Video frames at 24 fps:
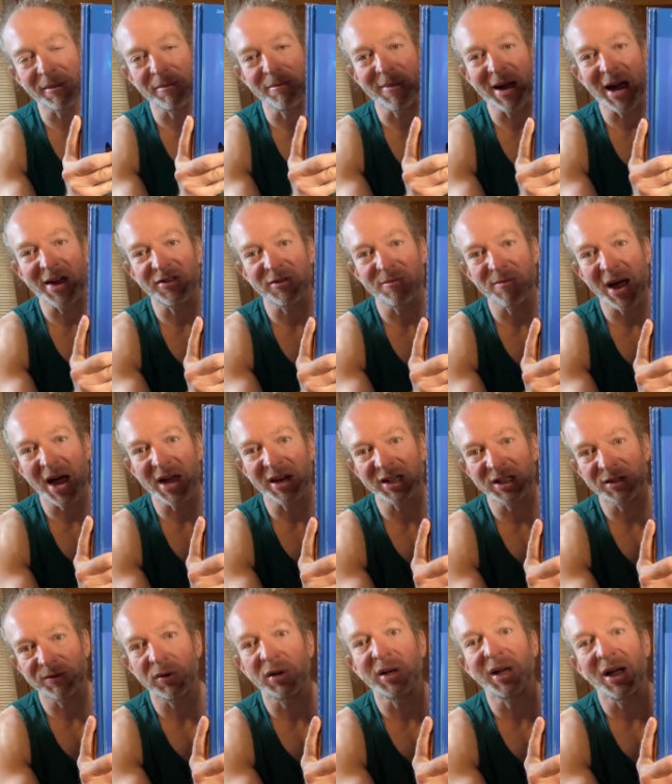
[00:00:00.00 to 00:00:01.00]

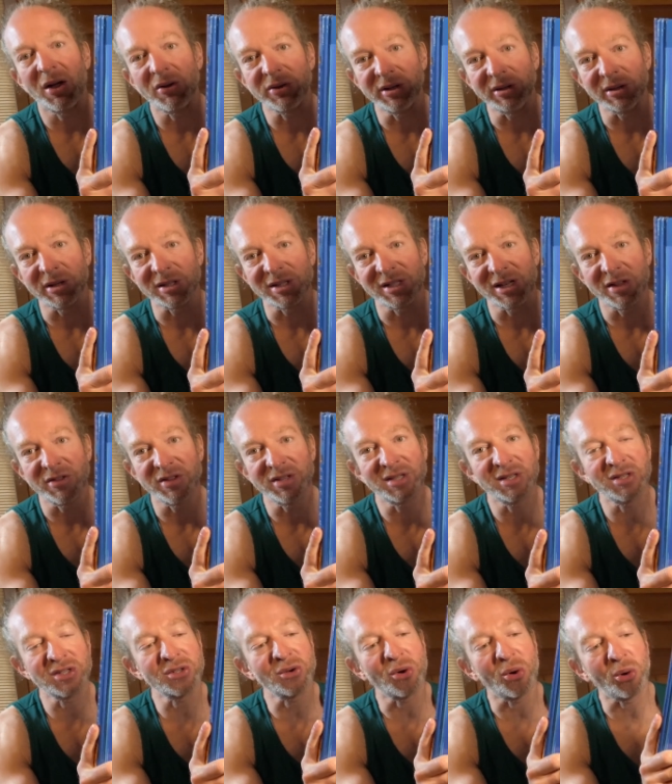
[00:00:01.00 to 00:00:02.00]
Mathematics for Calculus. Now, this
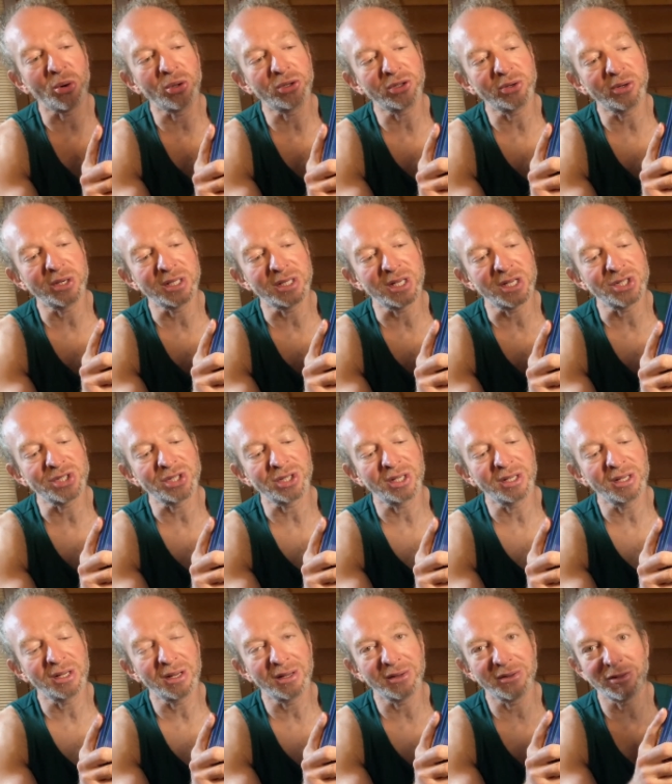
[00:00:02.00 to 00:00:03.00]
is an older
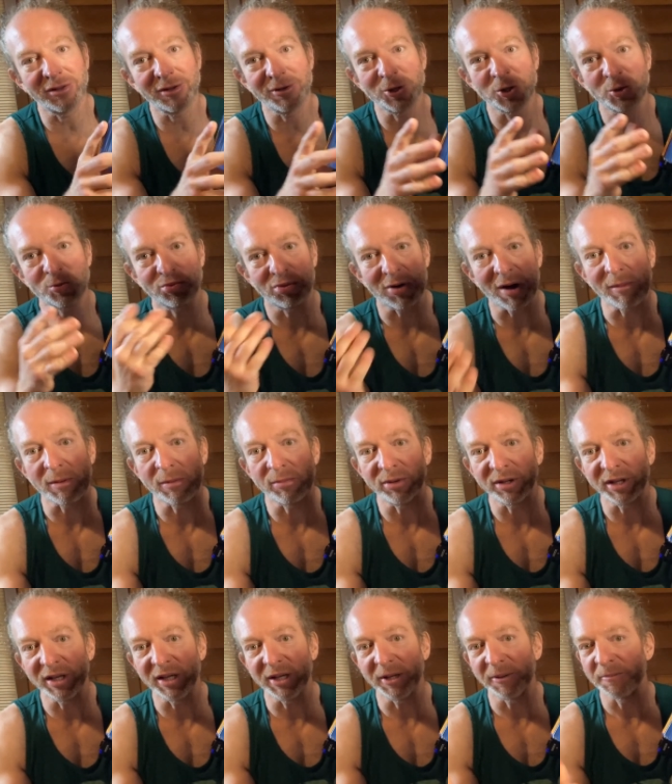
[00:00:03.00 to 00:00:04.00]
edition. There's
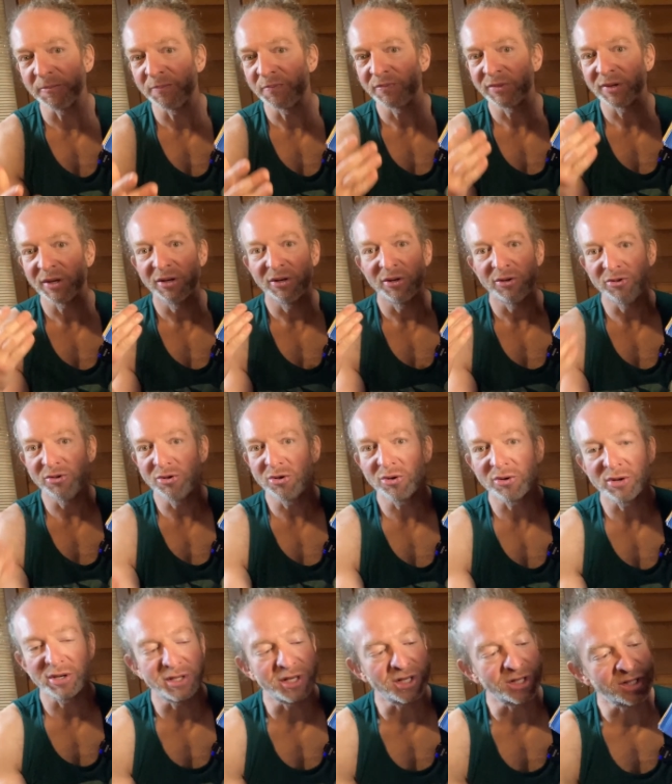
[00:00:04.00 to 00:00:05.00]
probably
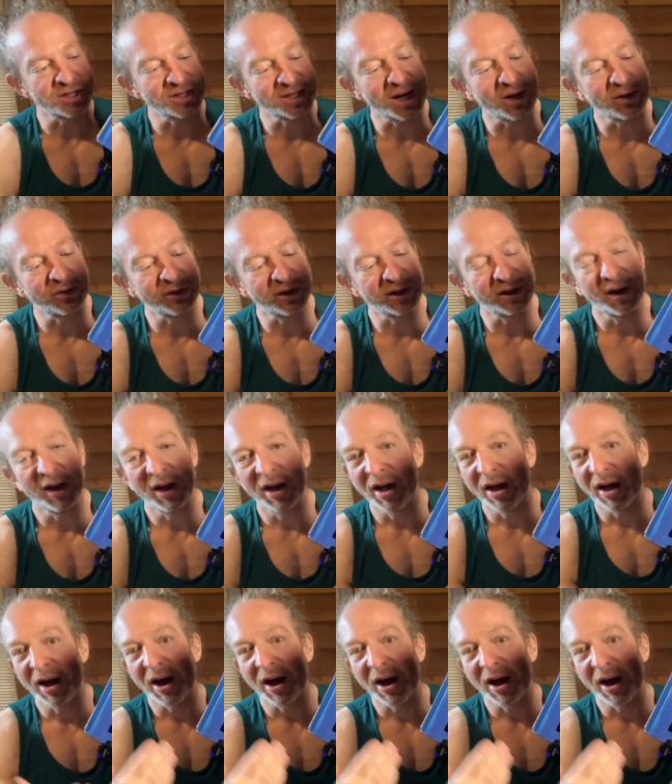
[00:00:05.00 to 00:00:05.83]
newer editions out there.